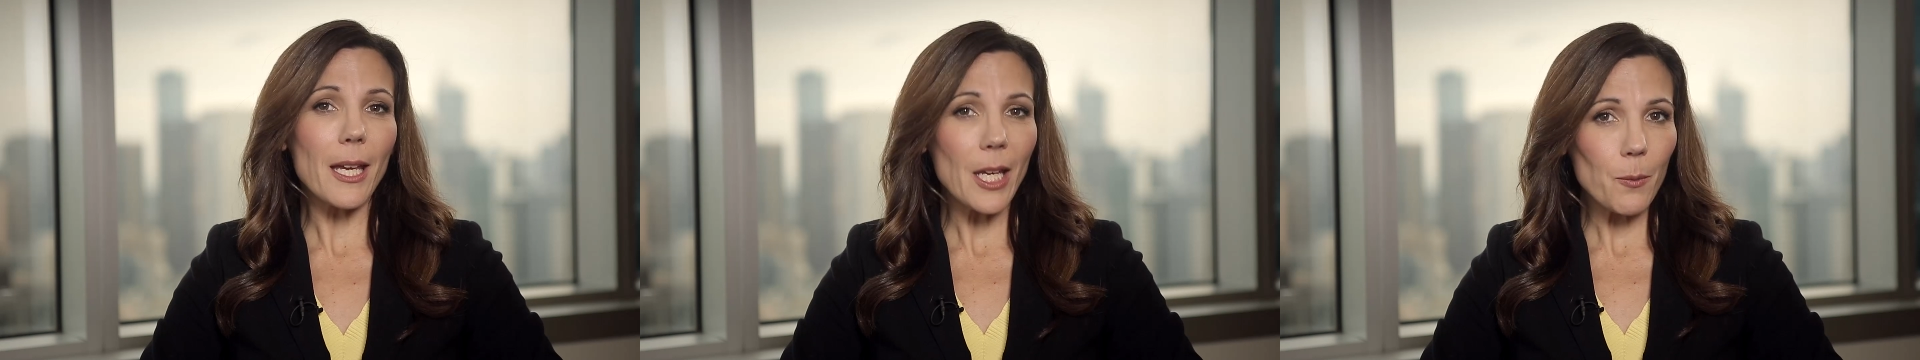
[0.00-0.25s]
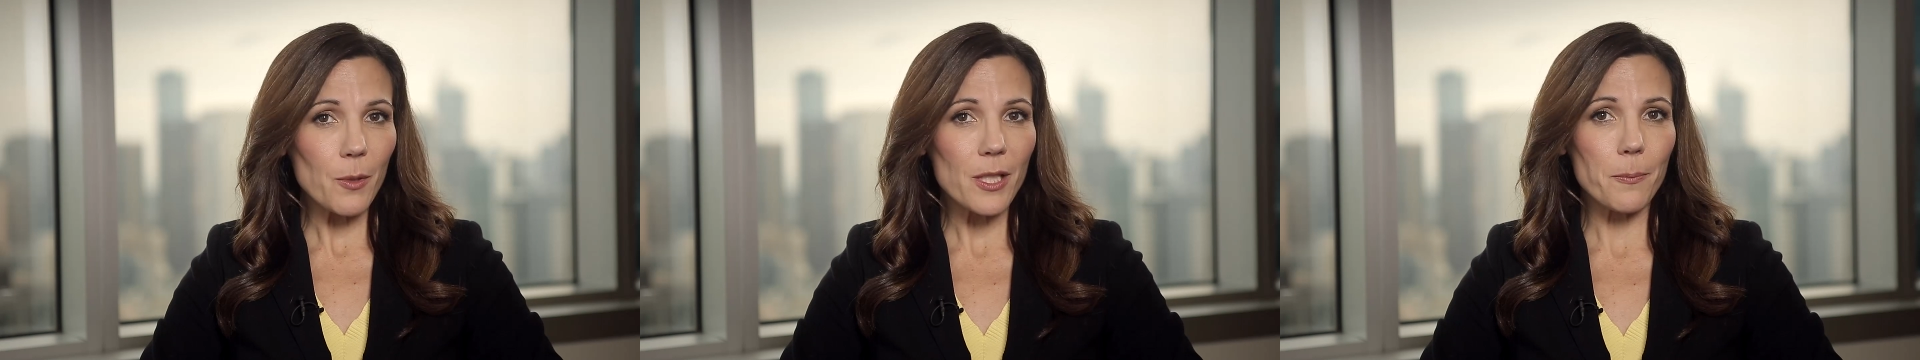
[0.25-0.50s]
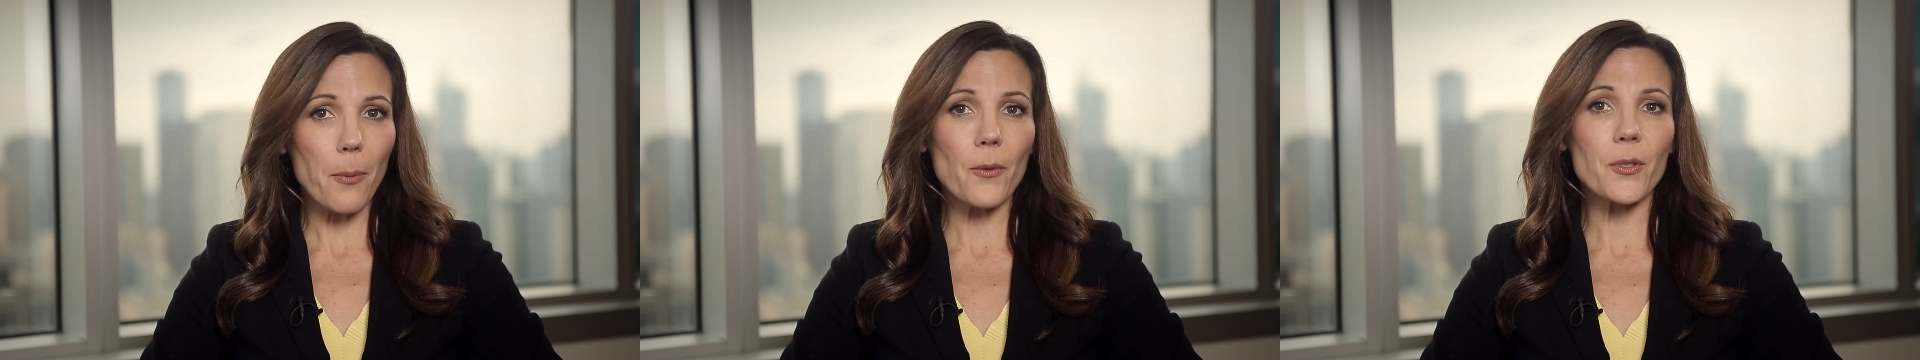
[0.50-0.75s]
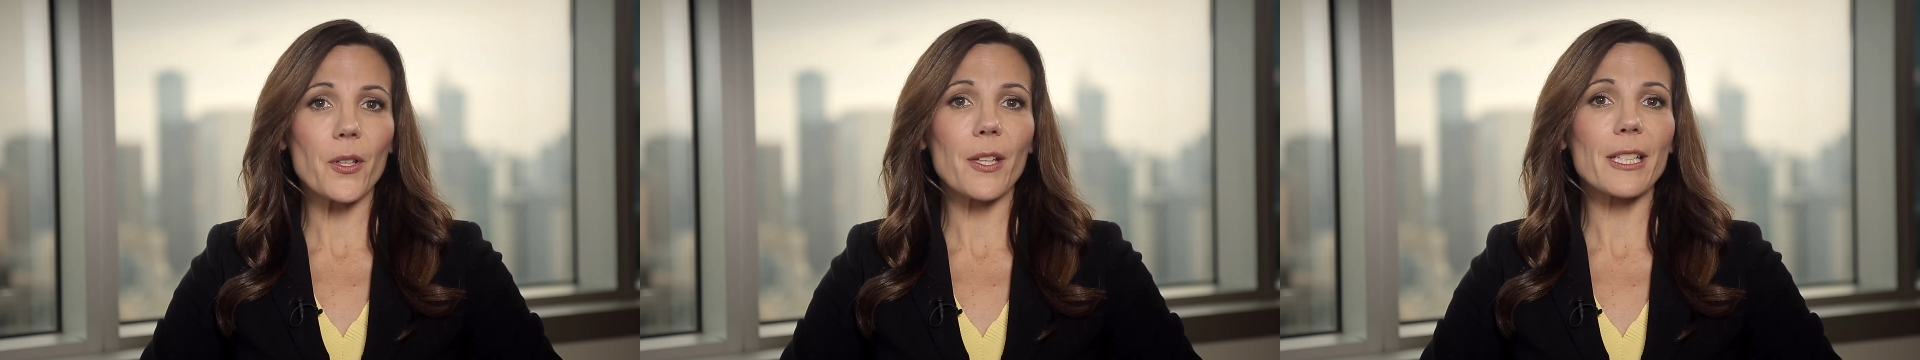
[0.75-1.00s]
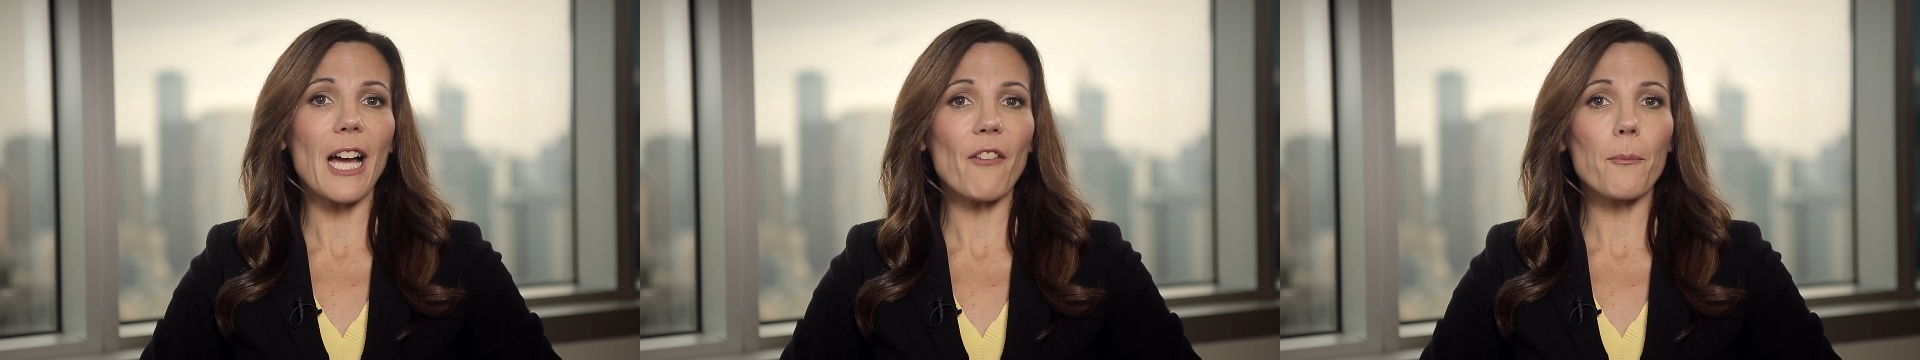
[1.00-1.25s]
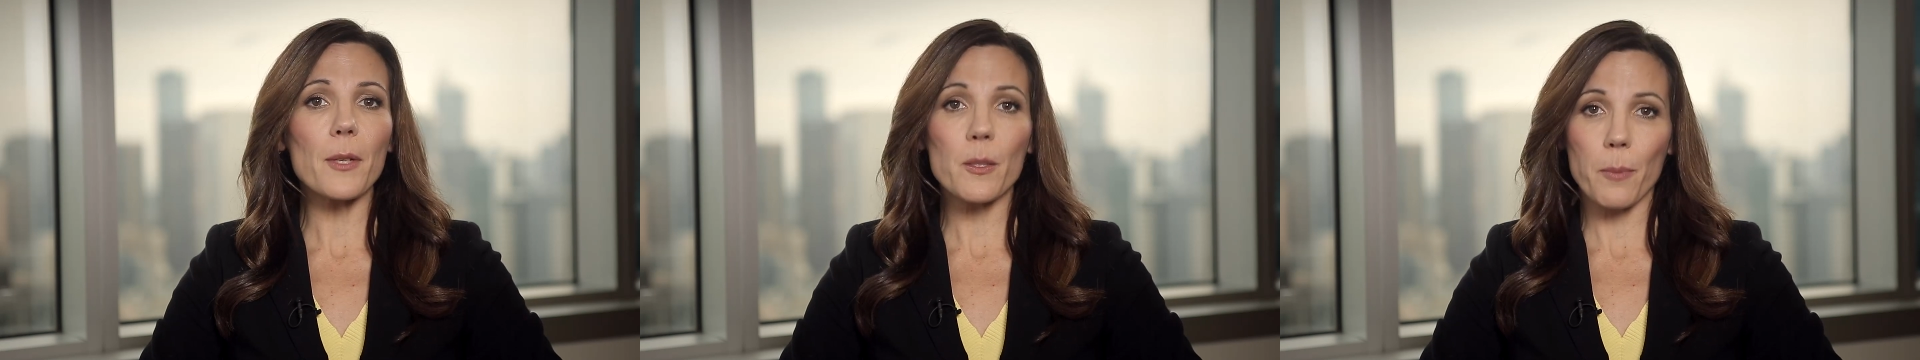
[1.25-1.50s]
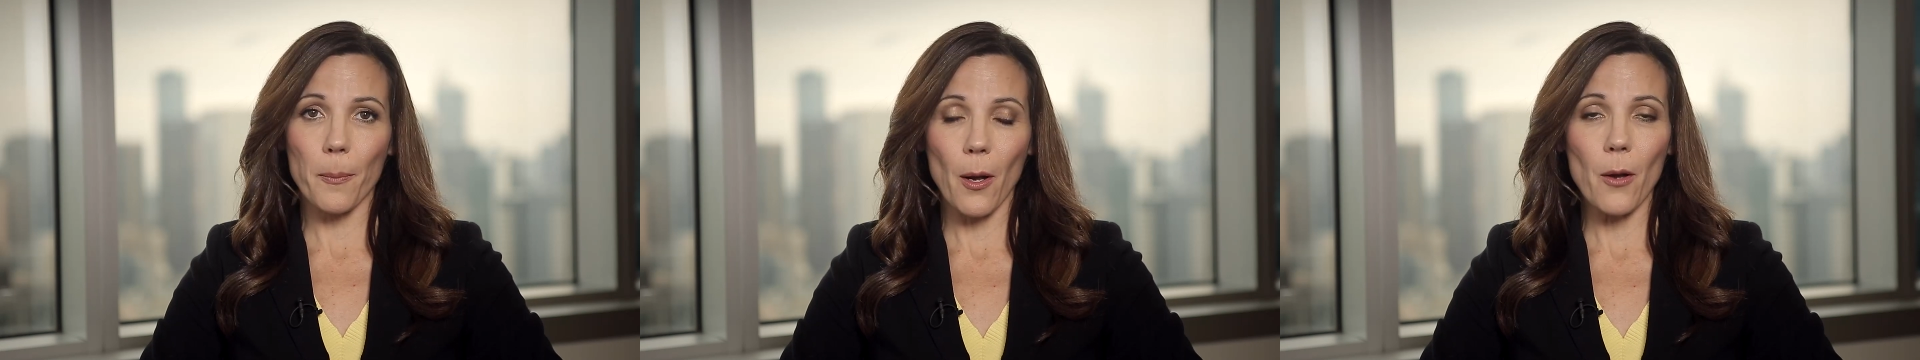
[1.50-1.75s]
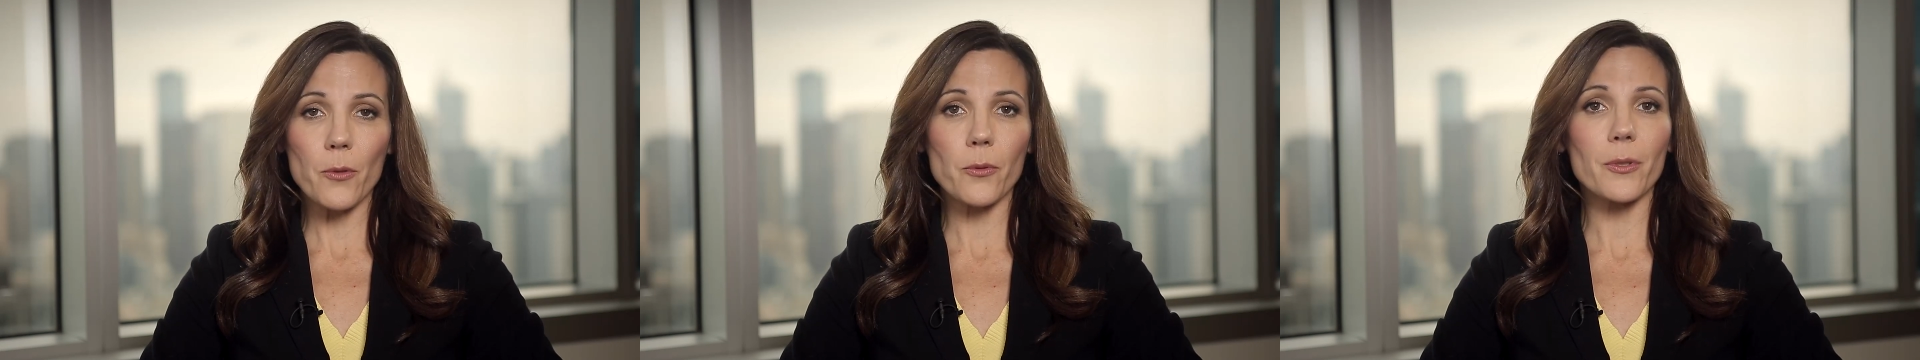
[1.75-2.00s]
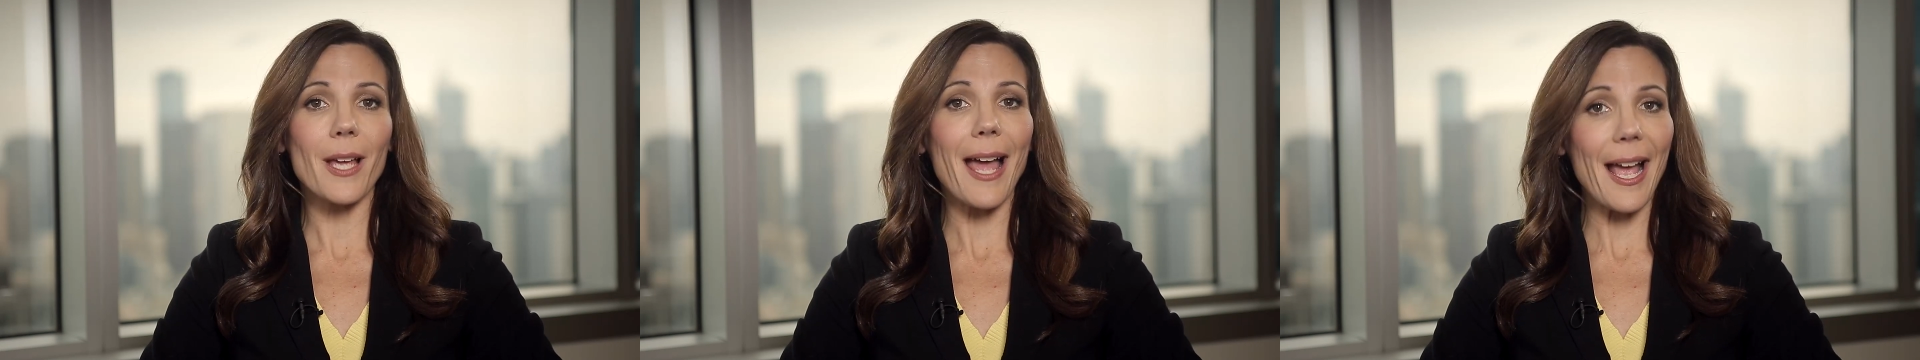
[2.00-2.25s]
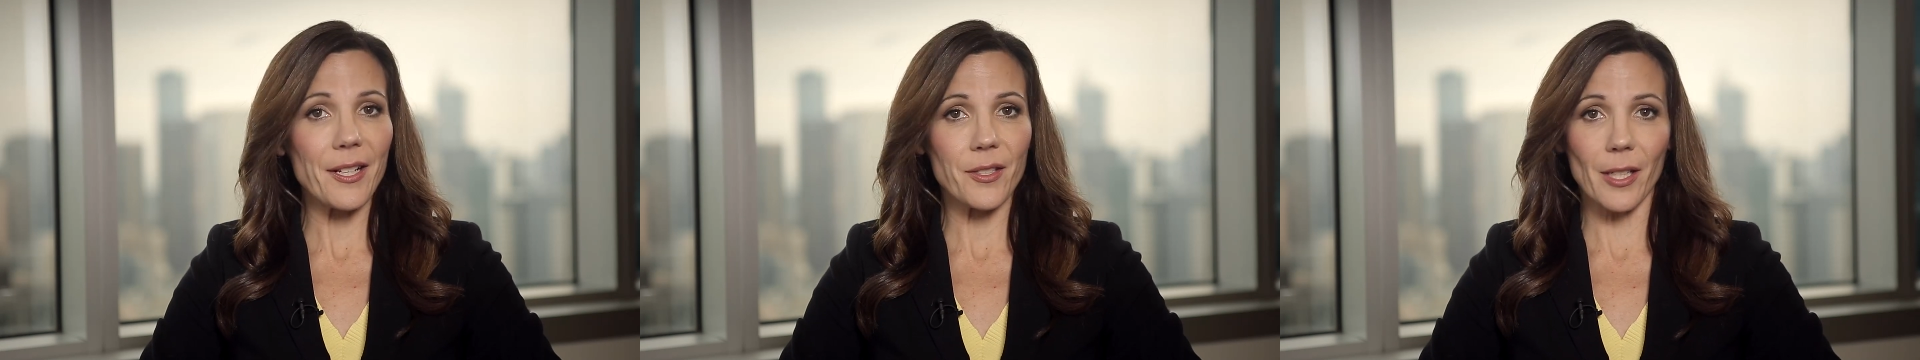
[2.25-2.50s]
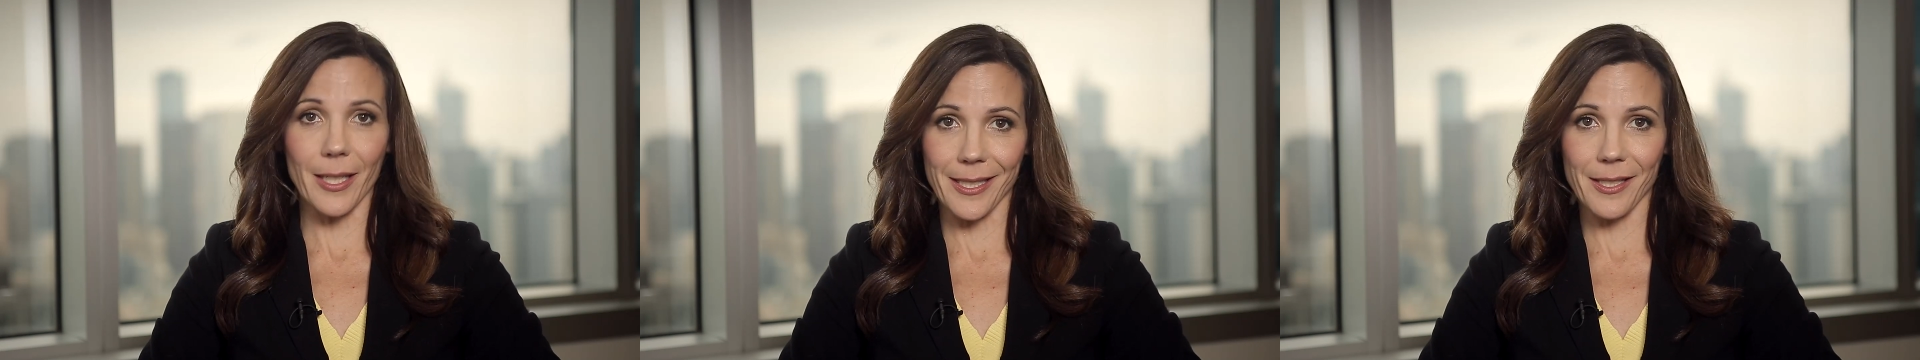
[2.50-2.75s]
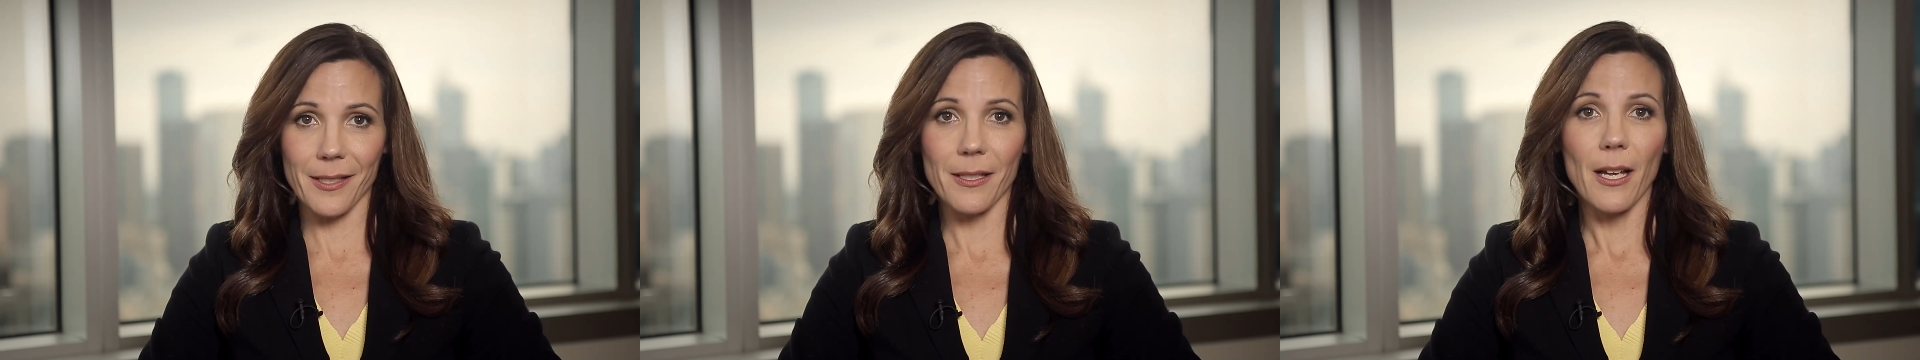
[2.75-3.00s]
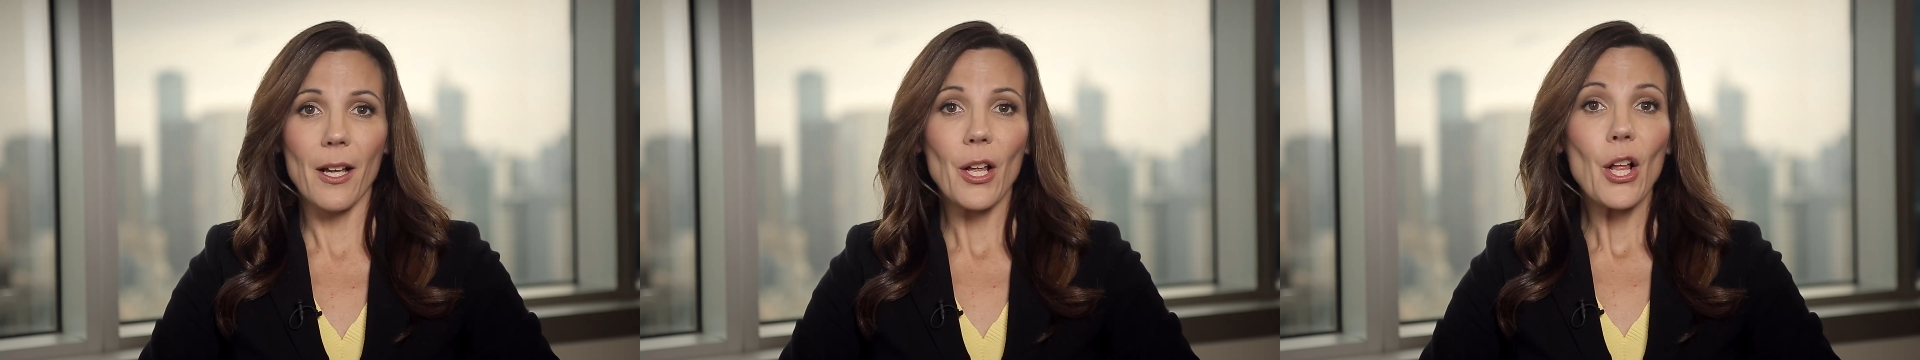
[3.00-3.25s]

in response to the government's proposal to axe the LIS.